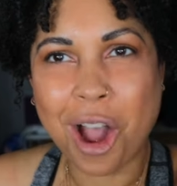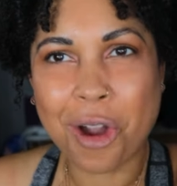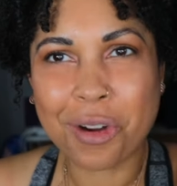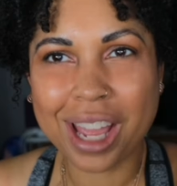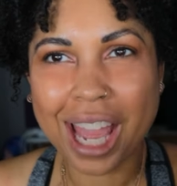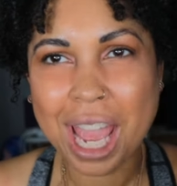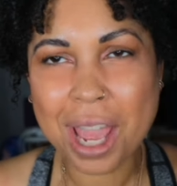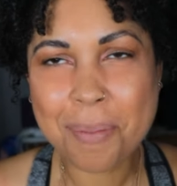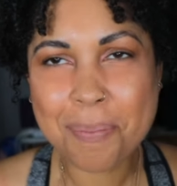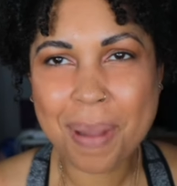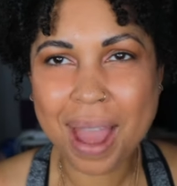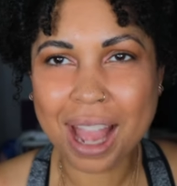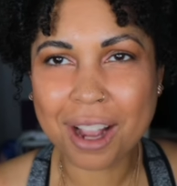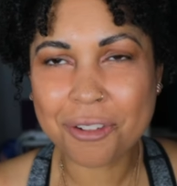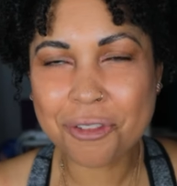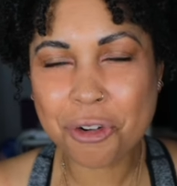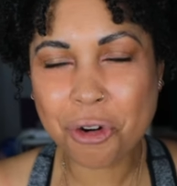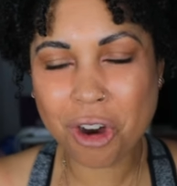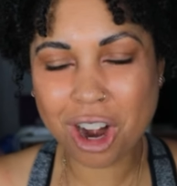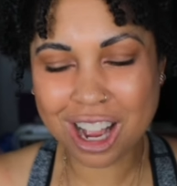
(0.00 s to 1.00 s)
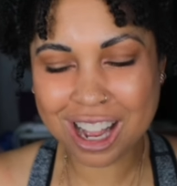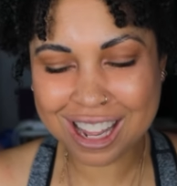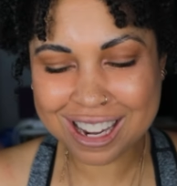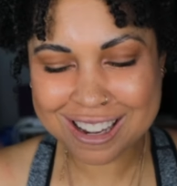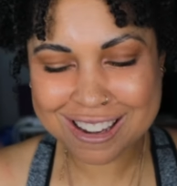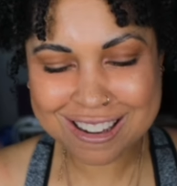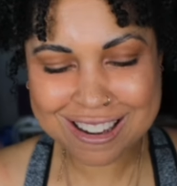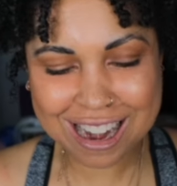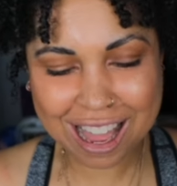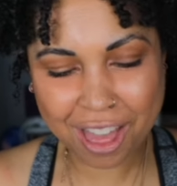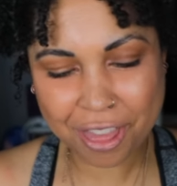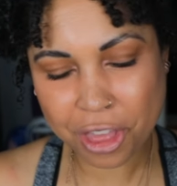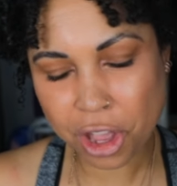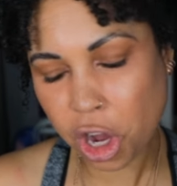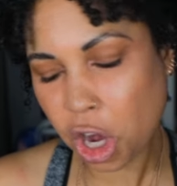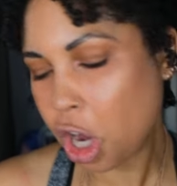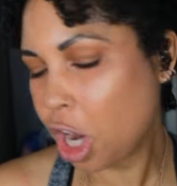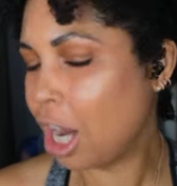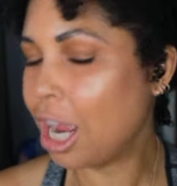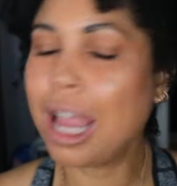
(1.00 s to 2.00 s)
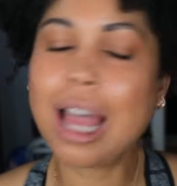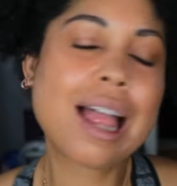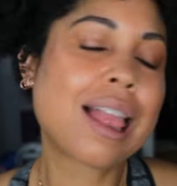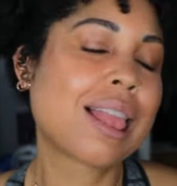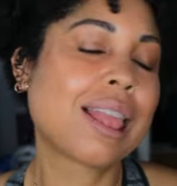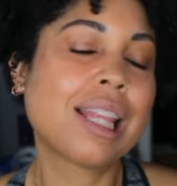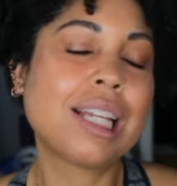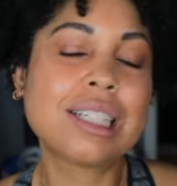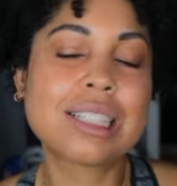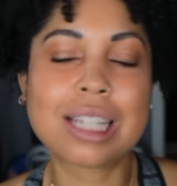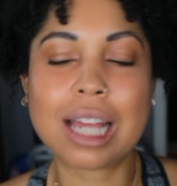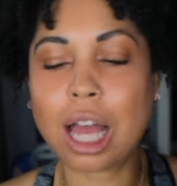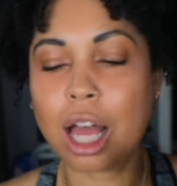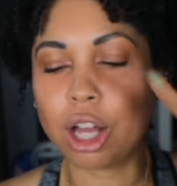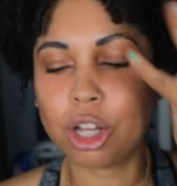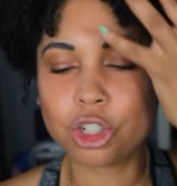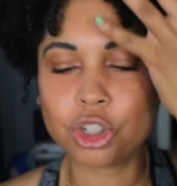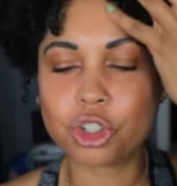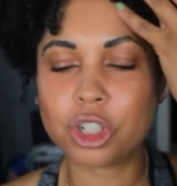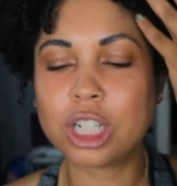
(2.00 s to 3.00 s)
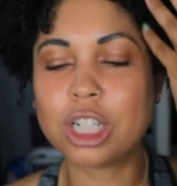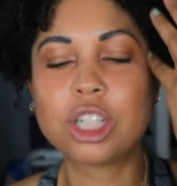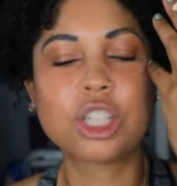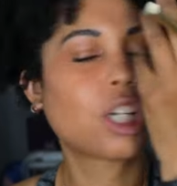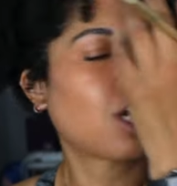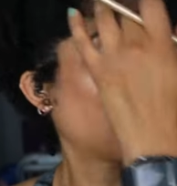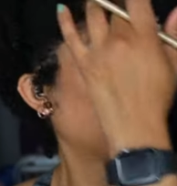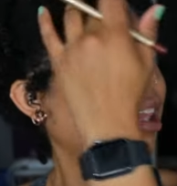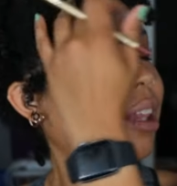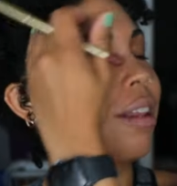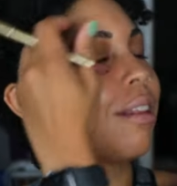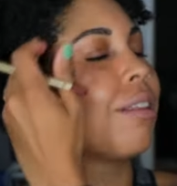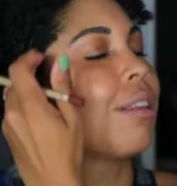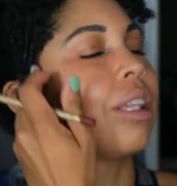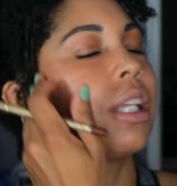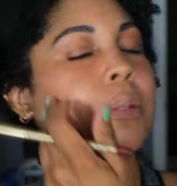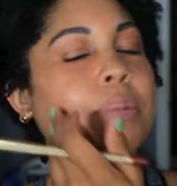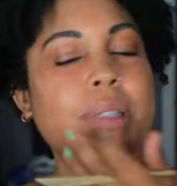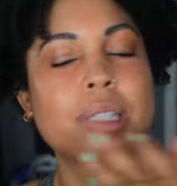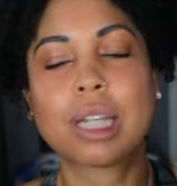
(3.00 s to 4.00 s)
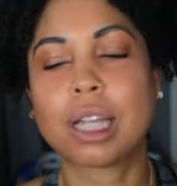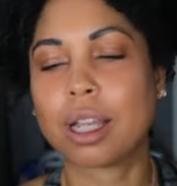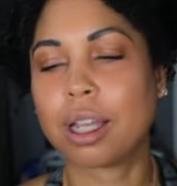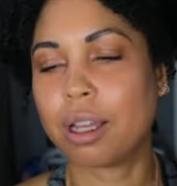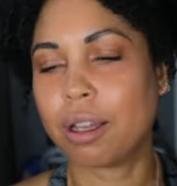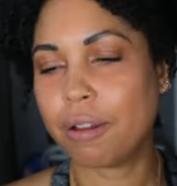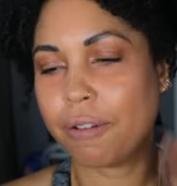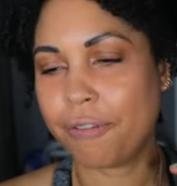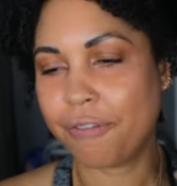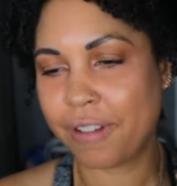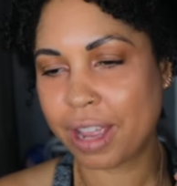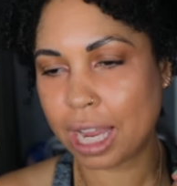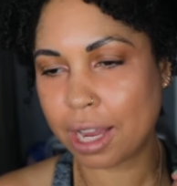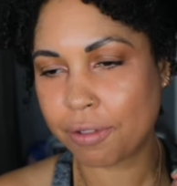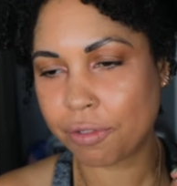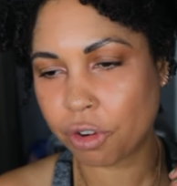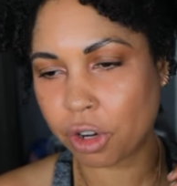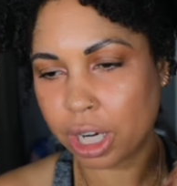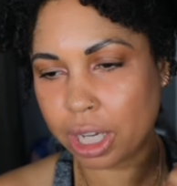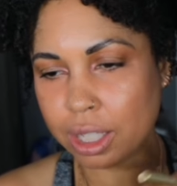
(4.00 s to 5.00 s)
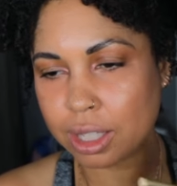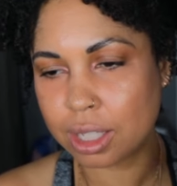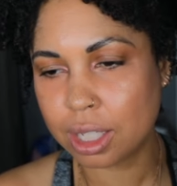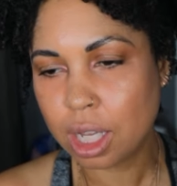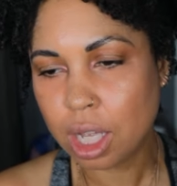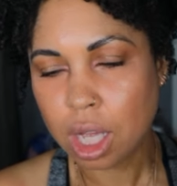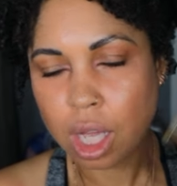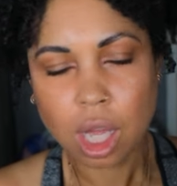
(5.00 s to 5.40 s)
Okay, back for another Lisa Eldridge lipstick favorite.